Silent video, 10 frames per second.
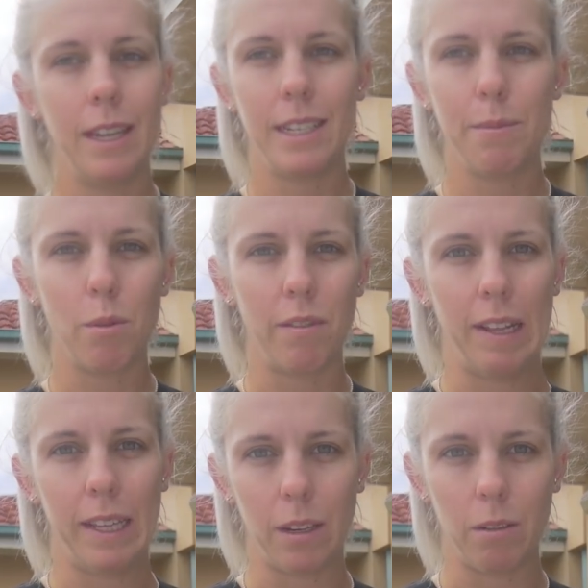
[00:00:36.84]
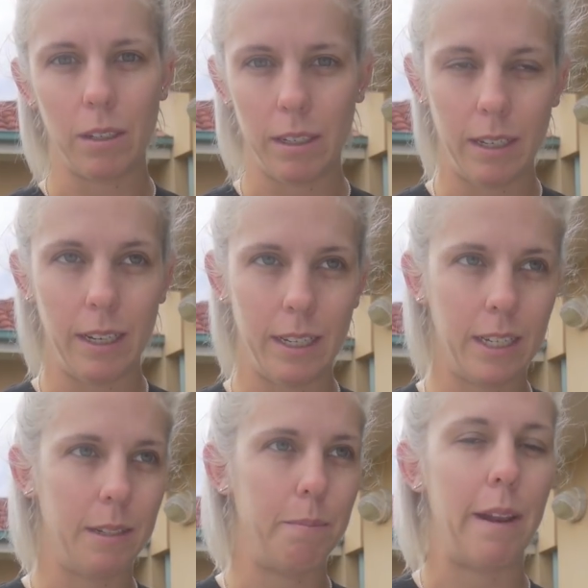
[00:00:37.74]
it's just more of a hilly course, and it's
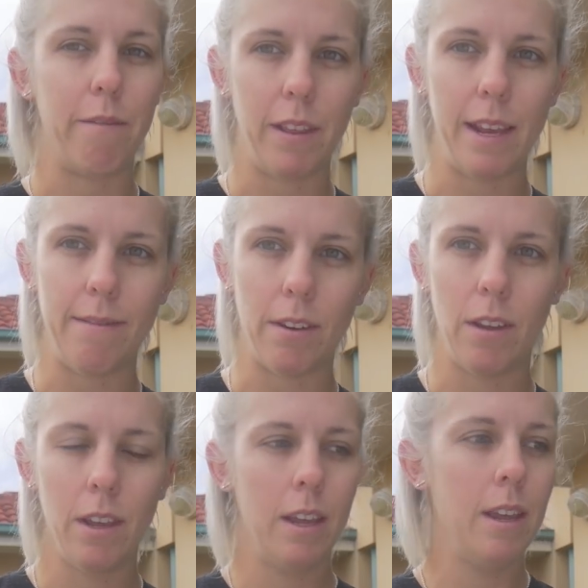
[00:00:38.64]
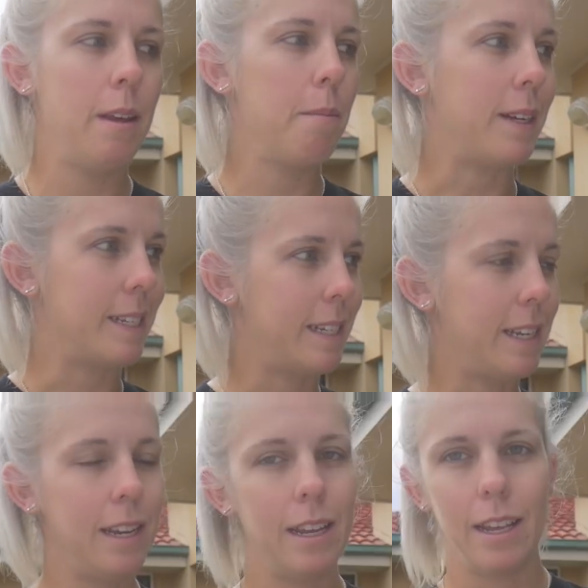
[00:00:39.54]
just better for the Evo.
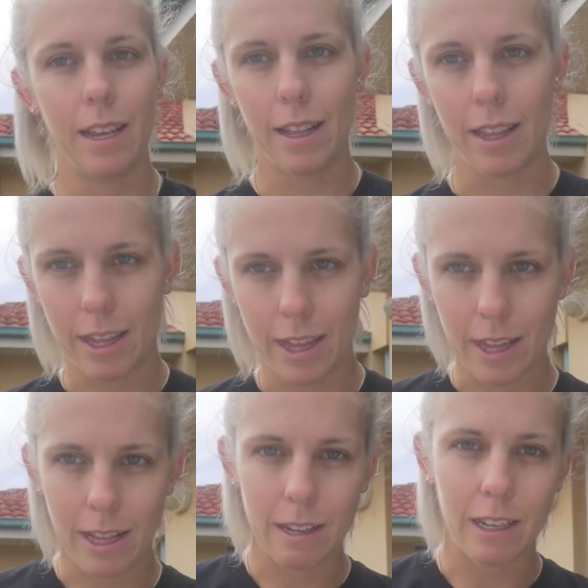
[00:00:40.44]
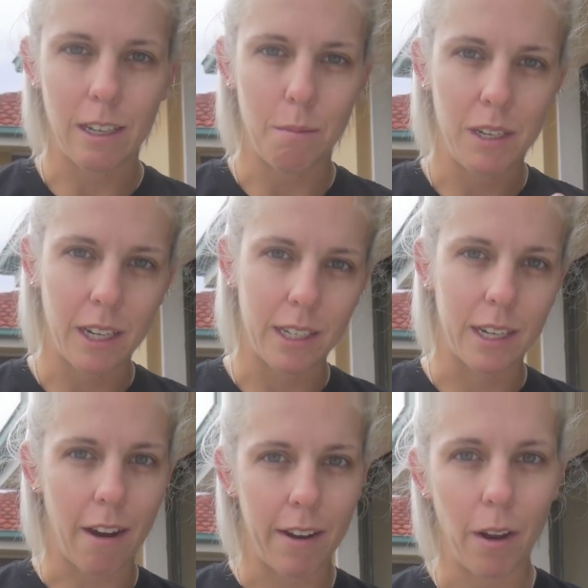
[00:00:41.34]
Plus, the System 6 is
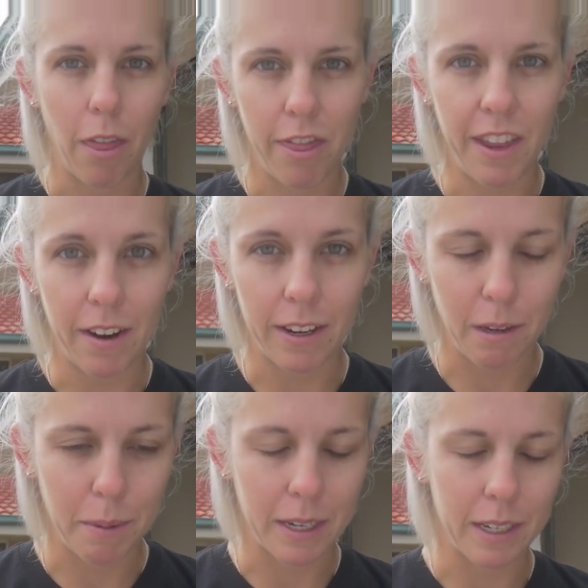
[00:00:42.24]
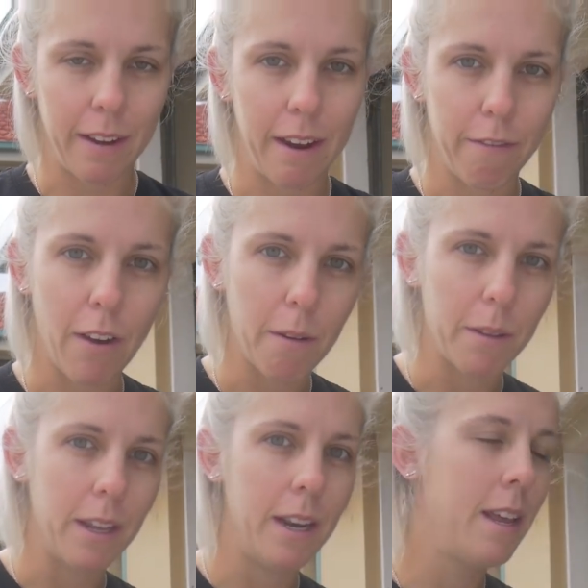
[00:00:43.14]
currently on thin ice because I had a fight
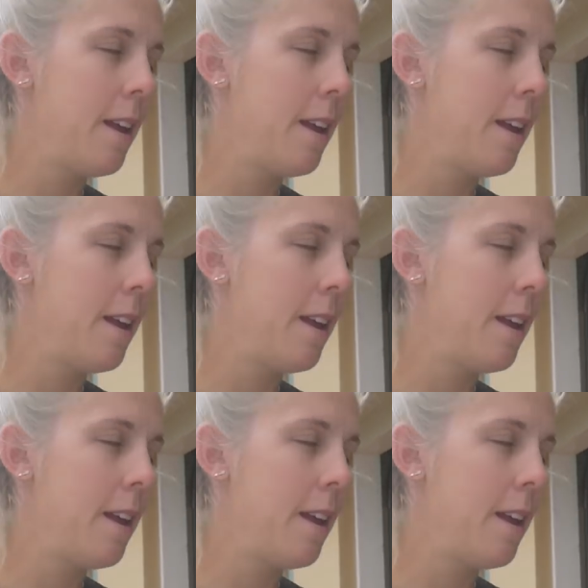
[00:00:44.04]
with it.